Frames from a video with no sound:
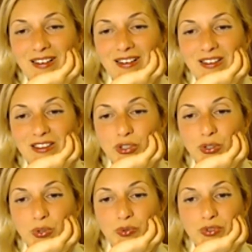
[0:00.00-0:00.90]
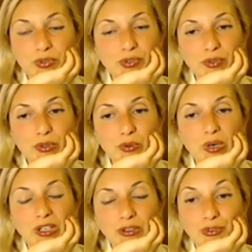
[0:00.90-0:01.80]
So for those of you who
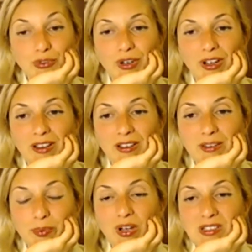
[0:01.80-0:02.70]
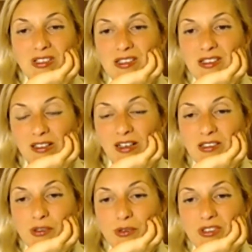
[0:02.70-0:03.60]
want to join the process and
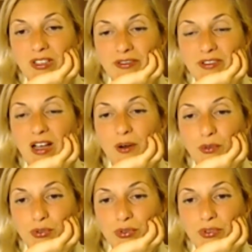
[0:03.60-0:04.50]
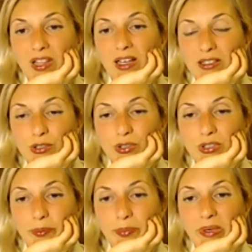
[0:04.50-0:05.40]
ask yourselves how to do that, you
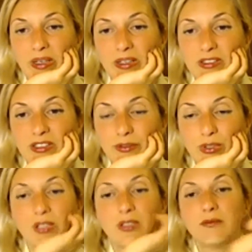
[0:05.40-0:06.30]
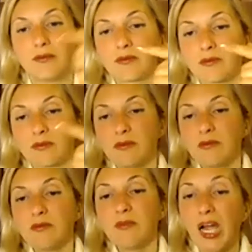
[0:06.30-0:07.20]
can pay in several
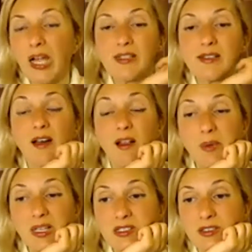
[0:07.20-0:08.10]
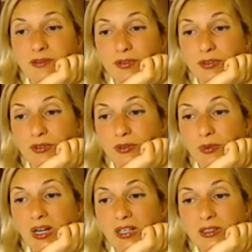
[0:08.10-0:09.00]
installments if you
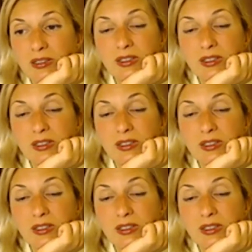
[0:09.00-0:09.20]
want,